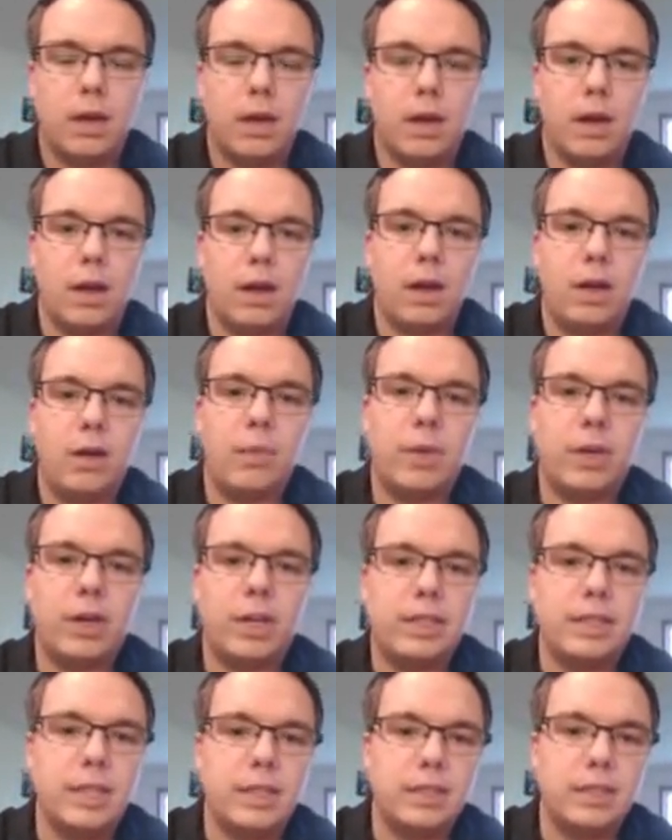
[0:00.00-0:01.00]
we're
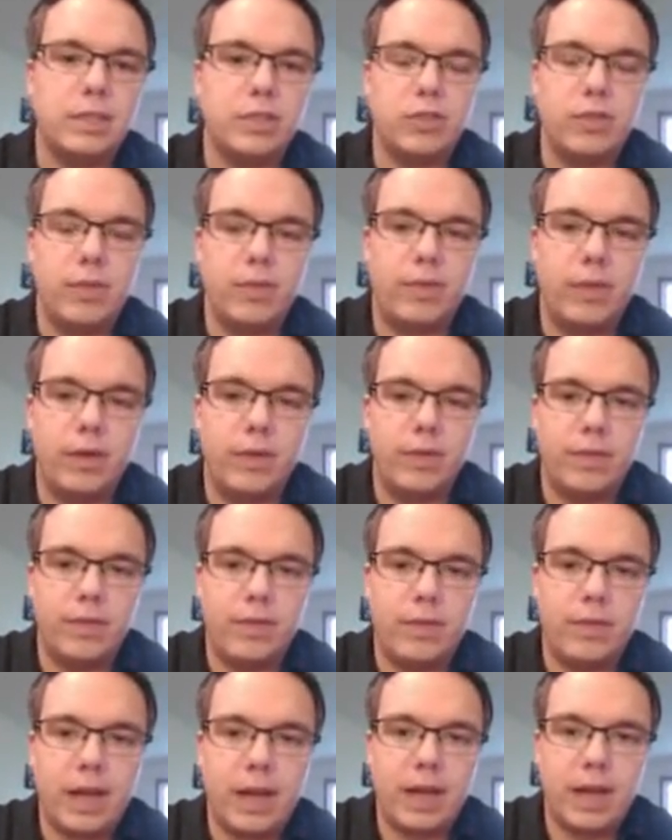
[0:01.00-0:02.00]
going to take the derivative
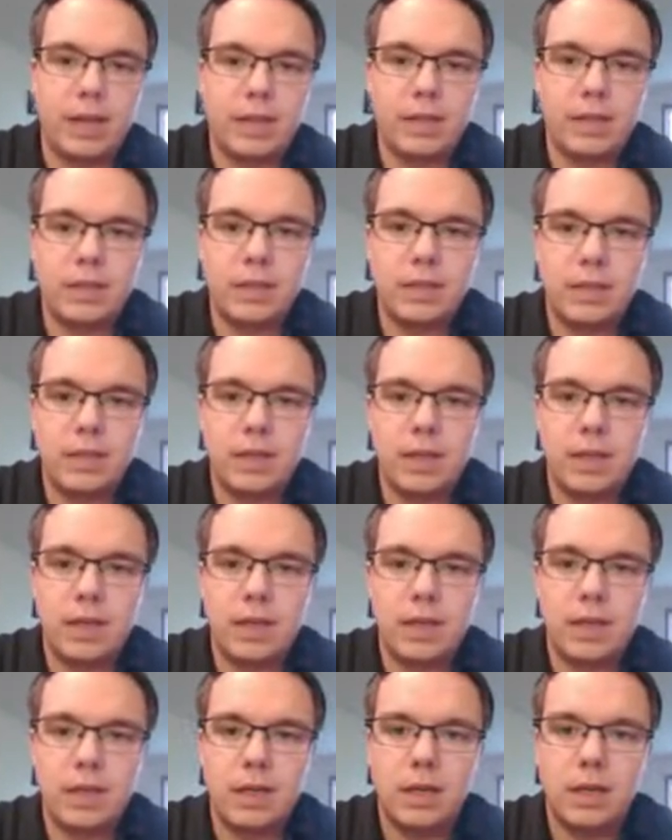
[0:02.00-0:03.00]
of x
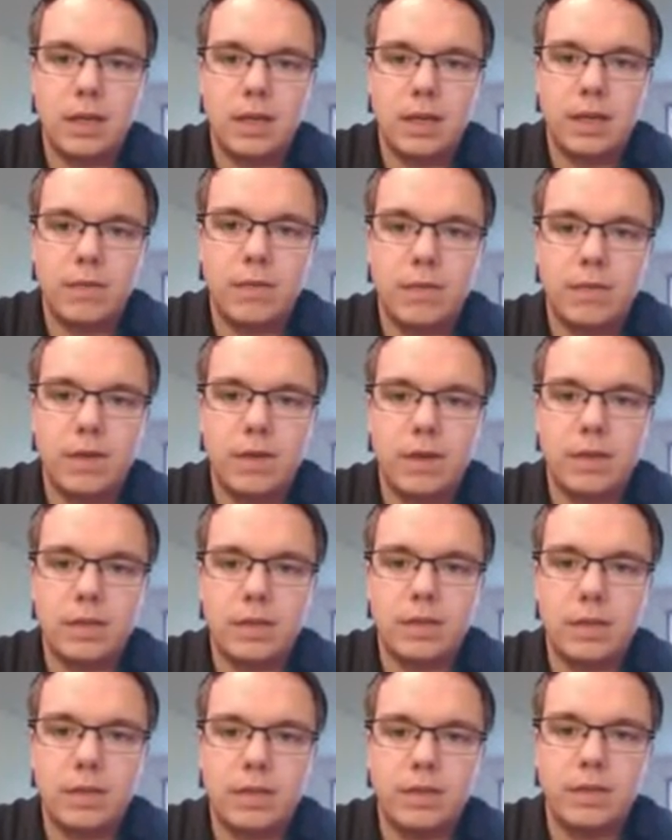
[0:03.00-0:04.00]

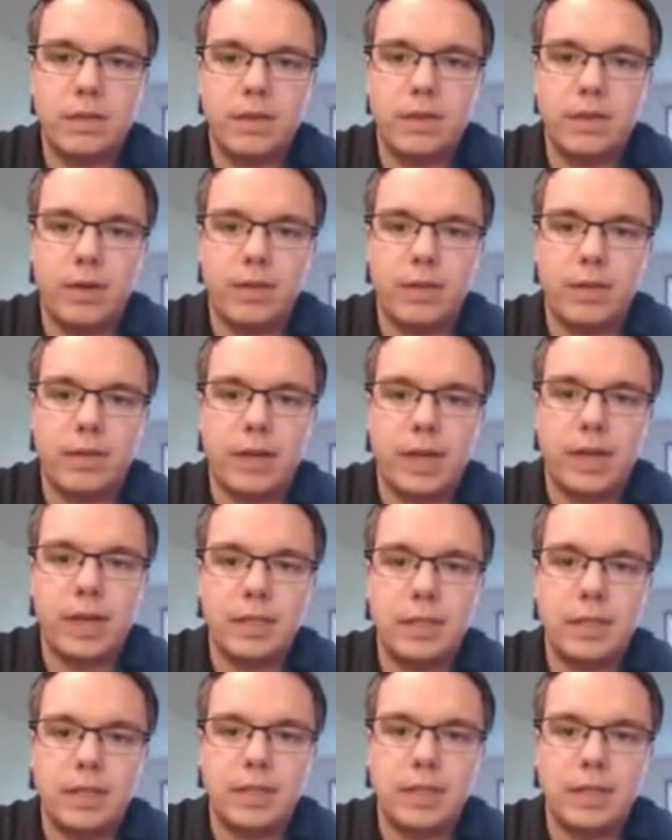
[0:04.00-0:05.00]
first, and the derivative of
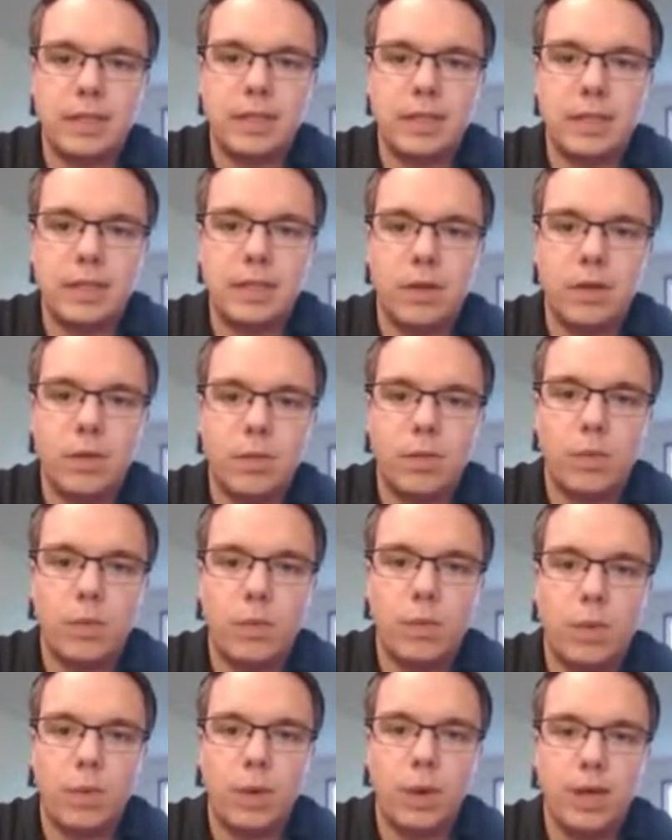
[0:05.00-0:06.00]
x is
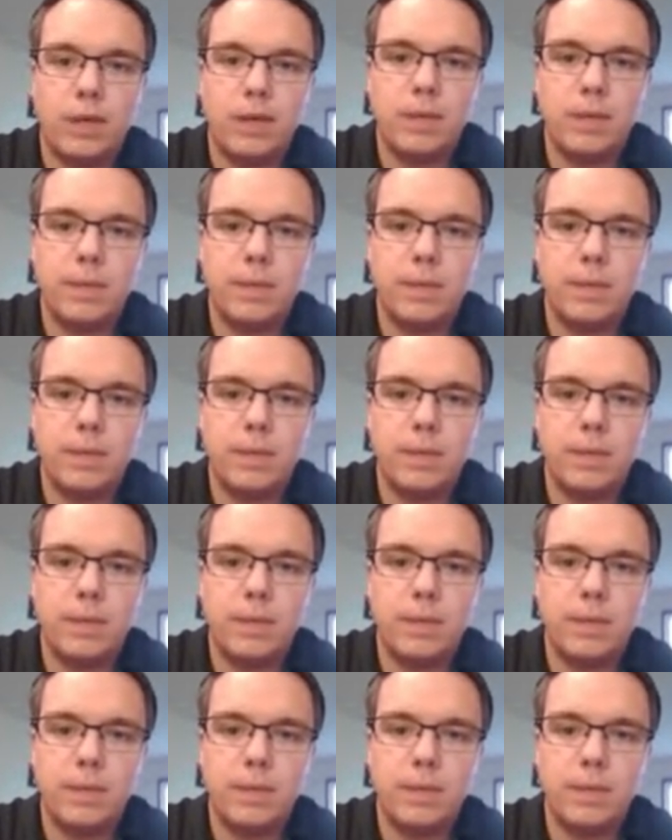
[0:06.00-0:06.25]
1.